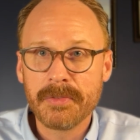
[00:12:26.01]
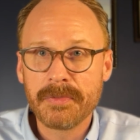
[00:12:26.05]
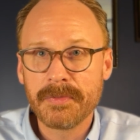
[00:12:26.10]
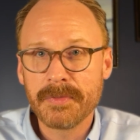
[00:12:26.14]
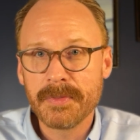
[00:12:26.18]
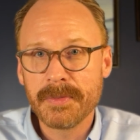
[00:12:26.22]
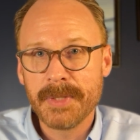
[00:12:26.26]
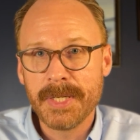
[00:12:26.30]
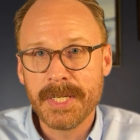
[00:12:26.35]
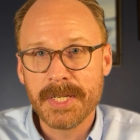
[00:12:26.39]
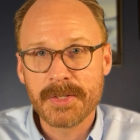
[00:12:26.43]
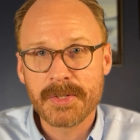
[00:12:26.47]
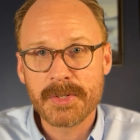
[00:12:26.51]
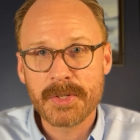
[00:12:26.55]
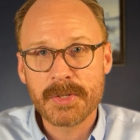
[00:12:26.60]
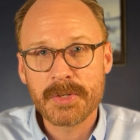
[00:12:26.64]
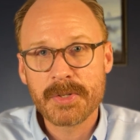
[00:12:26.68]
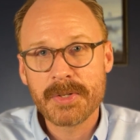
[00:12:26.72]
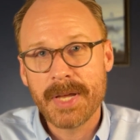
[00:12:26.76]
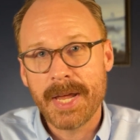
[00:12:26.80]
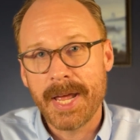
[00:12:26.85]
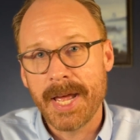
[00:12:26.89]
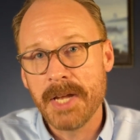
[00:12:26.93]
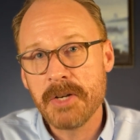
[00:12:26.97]
his
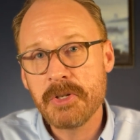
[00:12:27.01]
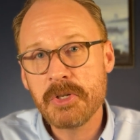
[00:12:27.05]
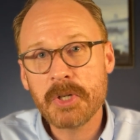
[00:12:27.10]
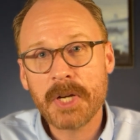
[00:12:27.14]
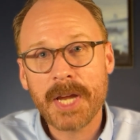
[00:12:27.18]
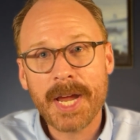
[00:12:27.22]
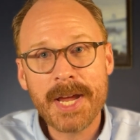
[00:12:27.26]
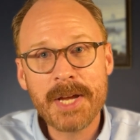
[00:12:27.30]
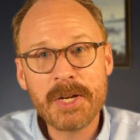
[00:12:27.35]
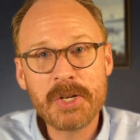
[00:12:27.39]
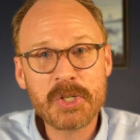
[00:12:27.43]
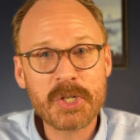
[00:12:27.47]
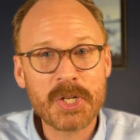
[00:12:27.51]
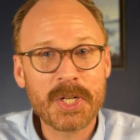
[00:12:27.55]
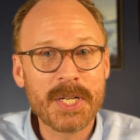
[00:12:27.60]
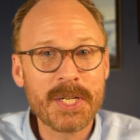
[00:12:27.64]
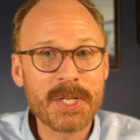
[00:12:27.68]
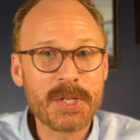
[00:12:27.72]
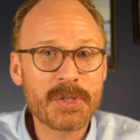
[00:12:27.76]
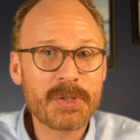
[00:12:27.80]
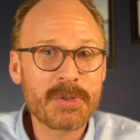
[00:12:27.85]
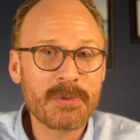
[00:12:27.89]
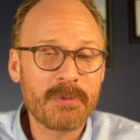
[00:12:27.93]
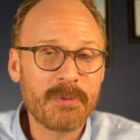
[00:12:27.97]
education,
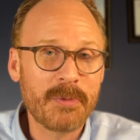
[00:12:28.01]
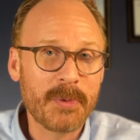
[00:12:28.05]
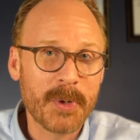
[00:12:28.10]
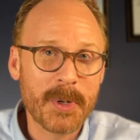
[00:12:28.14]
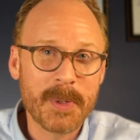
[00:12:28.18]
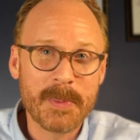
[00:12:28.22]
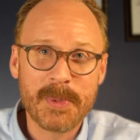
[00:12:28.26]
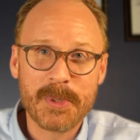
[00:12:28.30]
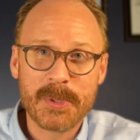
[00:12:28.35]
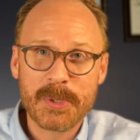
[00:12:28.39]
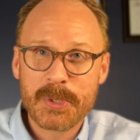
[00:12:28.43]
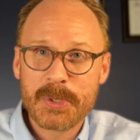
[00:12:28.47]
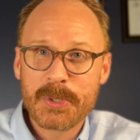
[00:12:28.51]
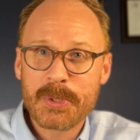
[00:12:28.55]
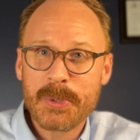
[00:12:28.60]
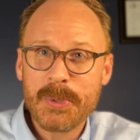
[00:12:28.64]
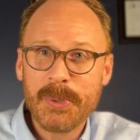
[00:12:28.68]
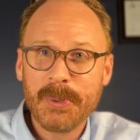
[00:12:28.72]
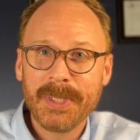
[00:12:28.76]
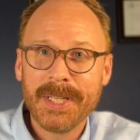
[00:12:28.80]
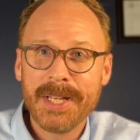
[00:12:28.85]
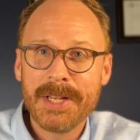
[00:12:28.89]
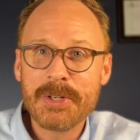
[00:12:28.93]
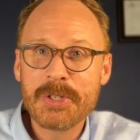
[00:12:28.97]
his formal
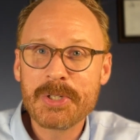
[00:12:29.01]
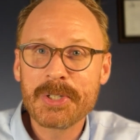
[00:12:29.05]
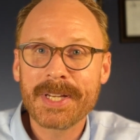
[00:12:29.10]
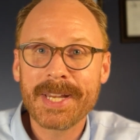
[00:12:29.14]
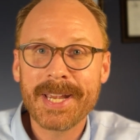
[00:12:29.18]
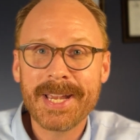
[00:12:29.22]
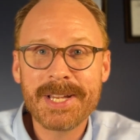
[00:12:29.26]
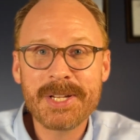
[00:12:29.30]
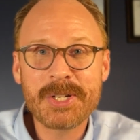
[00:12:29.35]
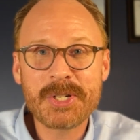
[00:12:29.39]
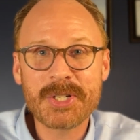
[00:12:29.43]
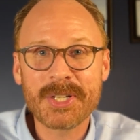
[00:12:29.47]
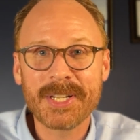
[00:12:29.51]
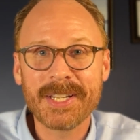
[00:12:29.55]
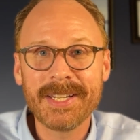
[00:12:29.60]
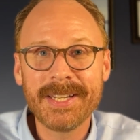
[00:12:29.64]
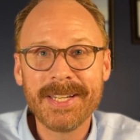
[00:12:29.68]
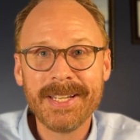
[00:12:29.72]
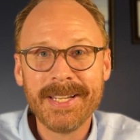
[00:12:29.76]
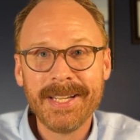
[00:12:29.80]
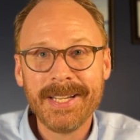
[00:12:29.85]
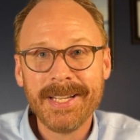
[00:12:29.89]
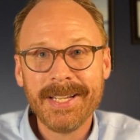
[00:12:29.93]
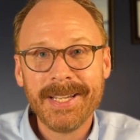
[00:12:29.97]
school education,
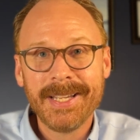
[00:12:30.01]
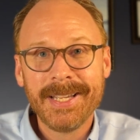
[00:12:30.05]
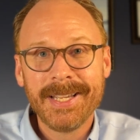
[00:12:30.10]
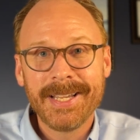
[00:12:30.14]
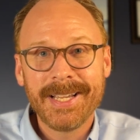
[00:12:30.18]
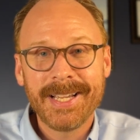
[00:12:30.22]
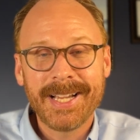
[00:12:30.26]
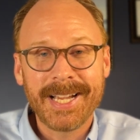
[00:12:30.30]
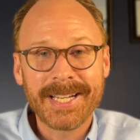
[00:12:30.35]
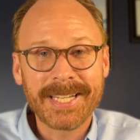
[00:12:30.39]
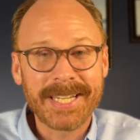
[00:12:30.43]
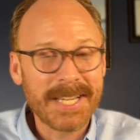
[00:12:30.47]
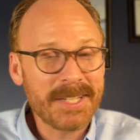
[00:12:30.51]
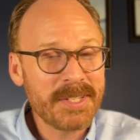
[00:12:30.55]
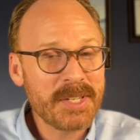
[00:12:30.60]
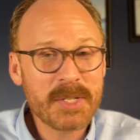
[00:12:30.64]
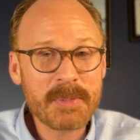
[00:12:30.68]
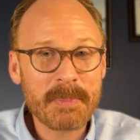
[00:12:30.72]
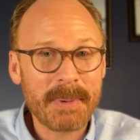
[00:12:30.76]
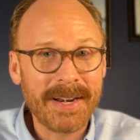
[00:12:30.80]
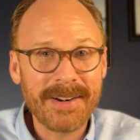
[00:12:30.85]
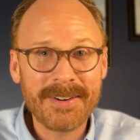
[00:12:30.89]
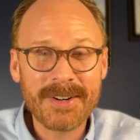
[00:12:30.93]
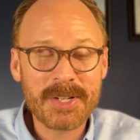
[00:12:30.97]
I guess his
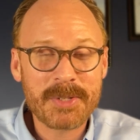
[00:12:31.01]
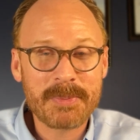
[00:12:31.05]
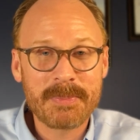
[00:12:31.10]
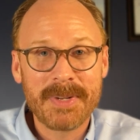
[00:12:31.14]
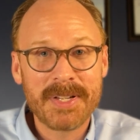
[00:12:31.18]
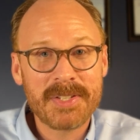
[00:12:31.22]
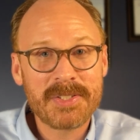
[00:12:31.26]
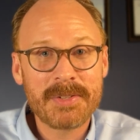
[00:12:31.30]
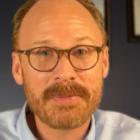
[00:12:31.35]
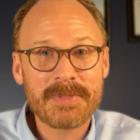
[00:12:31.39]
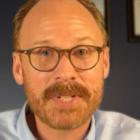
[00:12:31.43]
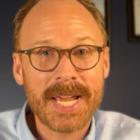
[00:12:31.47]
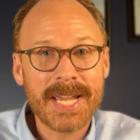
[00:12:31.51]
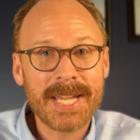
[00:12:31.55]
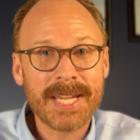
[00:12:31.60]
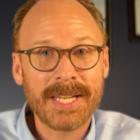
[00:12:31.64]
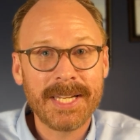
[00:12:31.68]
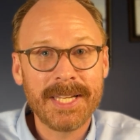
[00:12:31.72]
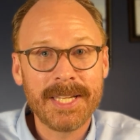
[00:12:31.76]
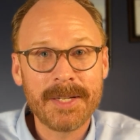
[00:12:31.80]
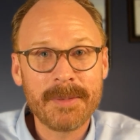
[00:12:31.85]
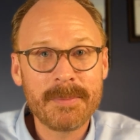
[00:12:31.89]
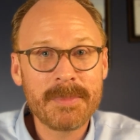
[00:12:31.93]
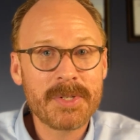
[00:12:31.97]
parents must have taken
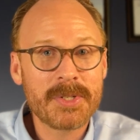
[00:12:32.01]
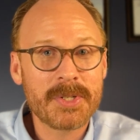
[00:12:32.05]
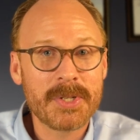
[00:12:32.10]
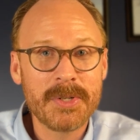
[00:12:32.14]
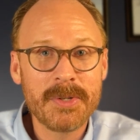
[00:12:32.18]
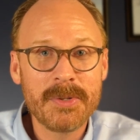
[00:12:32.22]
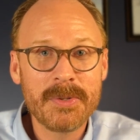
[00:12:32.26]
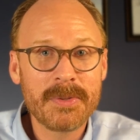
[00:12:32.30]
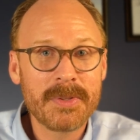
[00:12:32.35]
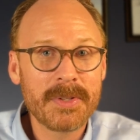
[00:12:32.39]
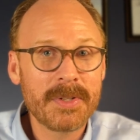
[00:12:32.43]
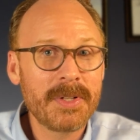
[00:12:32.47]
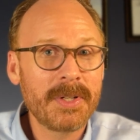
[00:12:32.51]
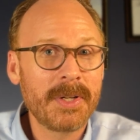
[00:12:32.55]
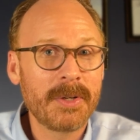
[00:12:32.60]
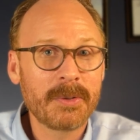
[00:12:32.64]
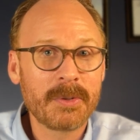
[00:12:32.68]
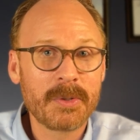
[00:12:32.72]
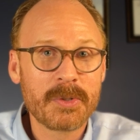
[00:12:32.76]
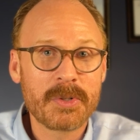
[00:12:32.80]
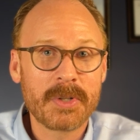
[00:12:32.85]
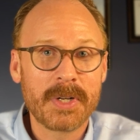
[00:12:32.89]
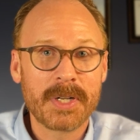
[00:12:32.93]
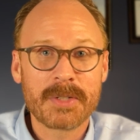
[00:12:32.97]
him to the
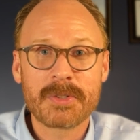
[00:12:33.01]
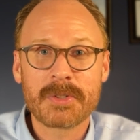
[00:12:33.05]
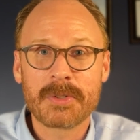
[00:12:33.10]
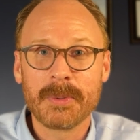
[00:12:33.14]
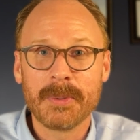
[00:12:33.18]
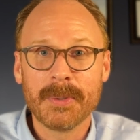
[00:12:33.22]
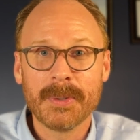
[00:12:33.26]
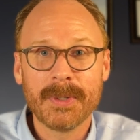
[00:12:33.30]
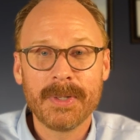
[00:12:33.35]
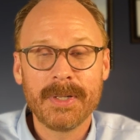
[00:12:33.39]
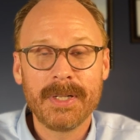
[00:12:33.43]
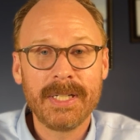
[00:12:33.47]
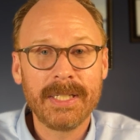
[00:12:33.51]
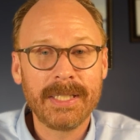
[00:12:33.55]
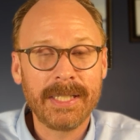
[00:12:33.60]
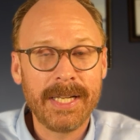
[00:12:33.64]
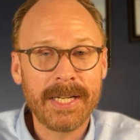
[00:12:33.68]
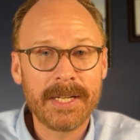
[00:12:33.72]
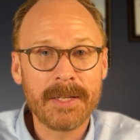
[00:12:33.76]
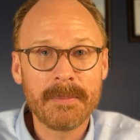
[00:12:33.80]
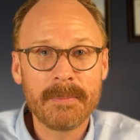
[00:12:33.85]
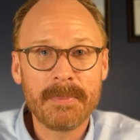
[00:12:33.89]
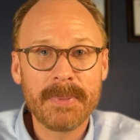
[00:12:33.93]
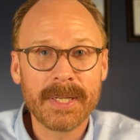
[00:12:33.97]
local drugstore and let
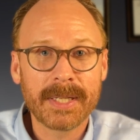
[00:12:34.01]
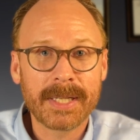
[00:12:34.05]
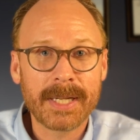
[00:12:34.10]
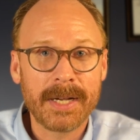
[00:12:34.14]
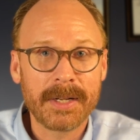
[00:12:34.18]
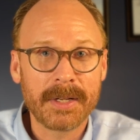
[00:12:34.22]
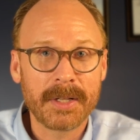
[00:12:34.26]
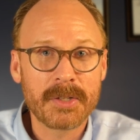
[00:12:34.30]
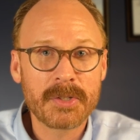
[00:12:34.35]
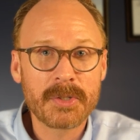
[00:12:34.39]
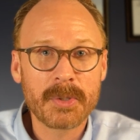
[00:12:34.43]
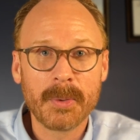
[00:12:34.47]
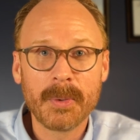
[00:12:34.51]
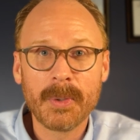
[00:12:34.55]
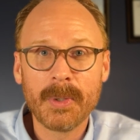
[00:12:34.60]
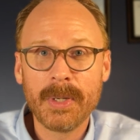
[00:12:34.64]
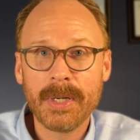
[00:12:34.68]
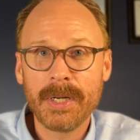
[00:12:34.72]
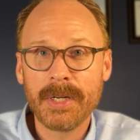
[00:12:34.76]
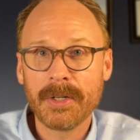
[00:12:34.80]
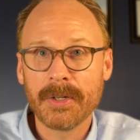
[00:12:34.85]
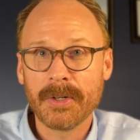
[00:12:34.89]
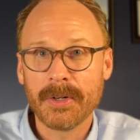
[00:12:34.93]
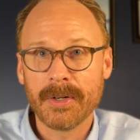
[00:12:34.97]
him pick out a
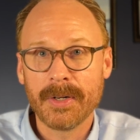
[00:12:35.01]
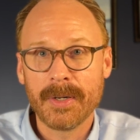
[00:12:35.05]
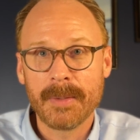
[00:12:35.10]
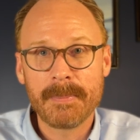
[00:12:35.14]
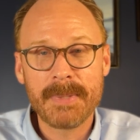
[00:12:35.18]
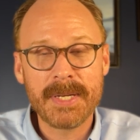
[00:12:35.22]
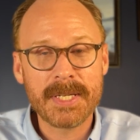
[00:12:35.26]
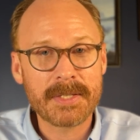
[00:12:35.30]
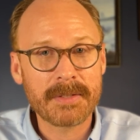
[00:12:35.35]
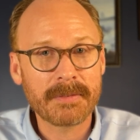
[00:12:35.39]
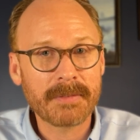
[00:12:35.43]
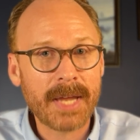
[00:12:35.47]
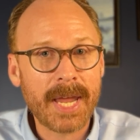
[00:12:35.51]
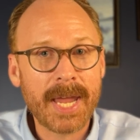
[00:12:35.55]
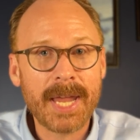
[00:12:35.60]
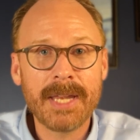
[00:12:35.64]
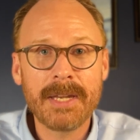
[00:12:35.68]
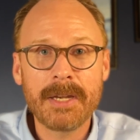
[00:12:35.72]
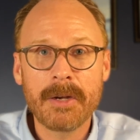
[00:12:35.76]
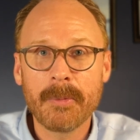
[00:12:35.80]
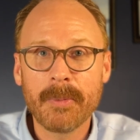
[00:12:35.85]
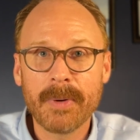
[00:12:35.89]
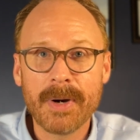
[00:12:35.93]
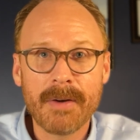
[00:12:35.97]
toy or a piece of
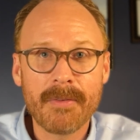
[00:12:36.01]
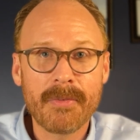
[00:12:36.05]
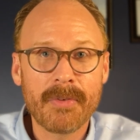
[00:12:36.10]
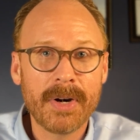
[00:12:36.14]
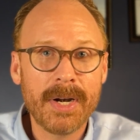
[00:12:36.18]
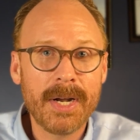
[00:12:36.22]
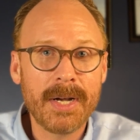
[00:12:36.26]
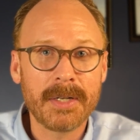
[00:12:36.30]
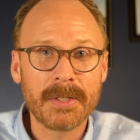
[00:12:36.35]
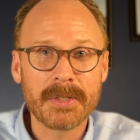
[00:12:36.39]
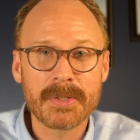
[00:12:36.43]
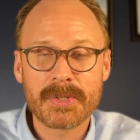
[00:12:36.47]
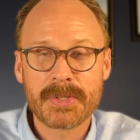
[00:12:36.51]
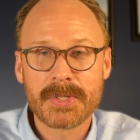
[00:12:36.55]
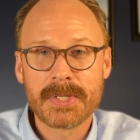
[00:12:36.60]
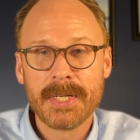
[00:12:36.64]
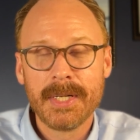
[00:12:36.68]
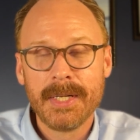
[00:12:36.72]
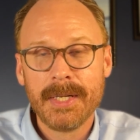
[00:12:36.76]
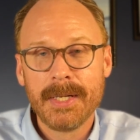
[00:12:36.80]
candy or whatever else.